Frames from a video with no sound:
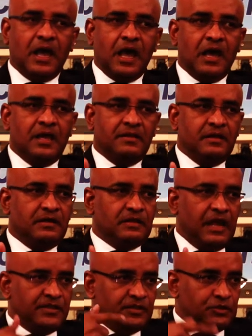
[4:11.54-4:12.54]
and
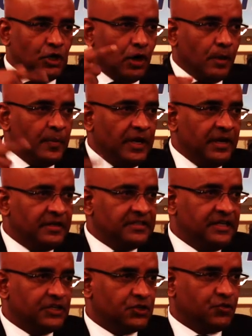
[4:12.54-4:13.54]
a turbulent
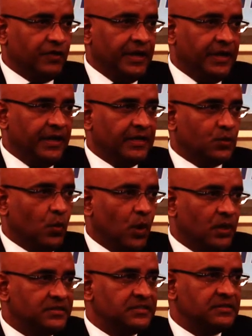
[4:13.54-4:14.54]
history it
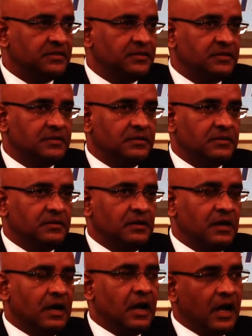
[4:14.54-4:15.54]
was,
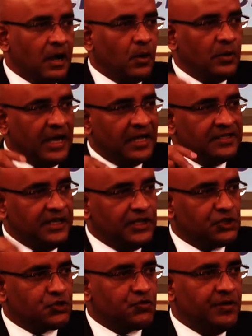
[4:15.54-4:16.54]
how that
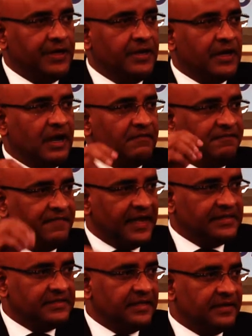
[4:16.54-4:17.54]
history
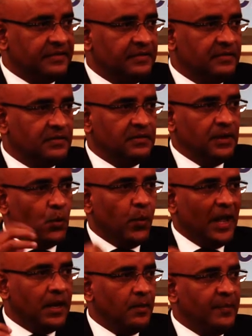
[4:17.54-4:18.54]
affected the
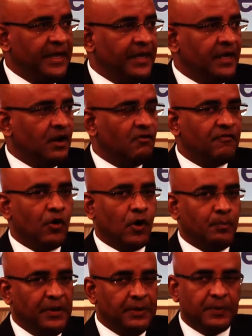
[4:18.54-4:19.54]
well-being of
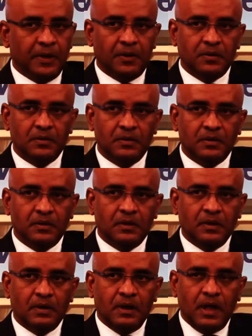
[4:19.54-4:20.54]
our people.
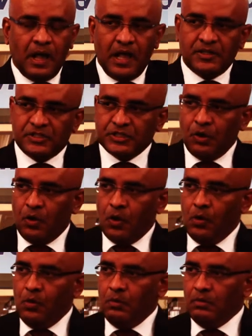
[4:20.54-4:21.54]
And
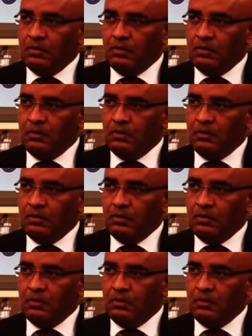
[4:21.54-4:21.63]
so,